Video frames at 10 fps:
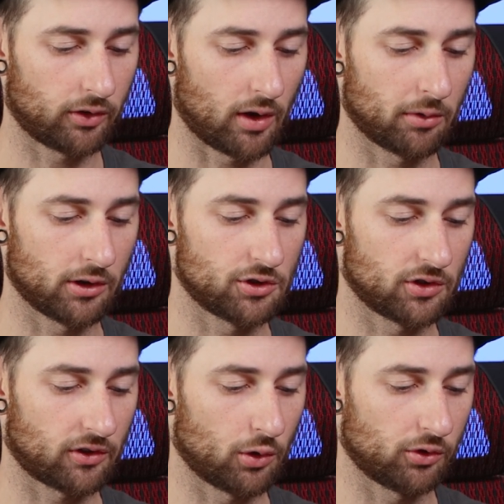So I'm gonna
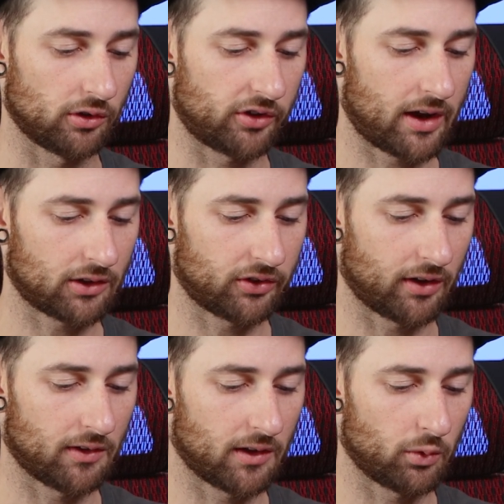just go to
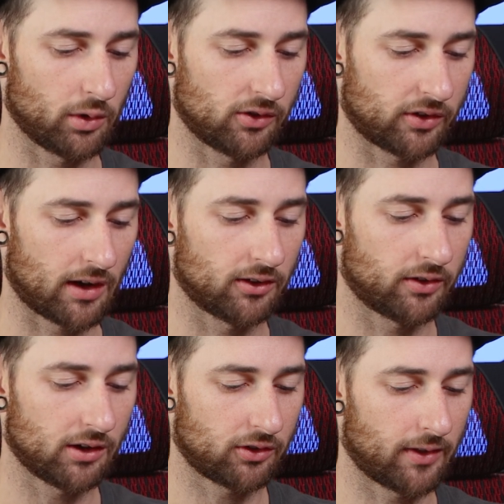text and then resize
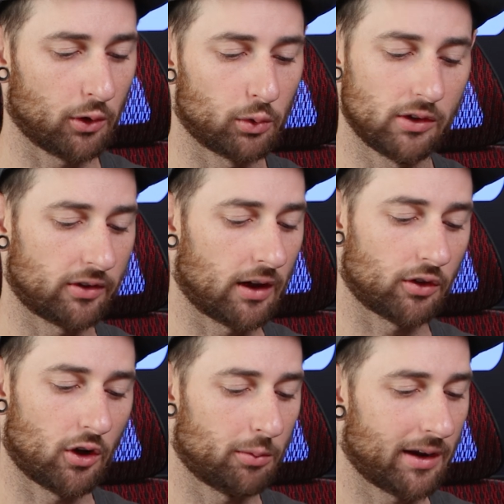this. That'll resize
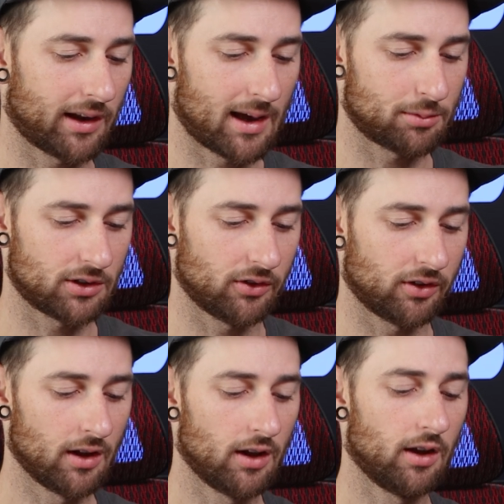all my captions.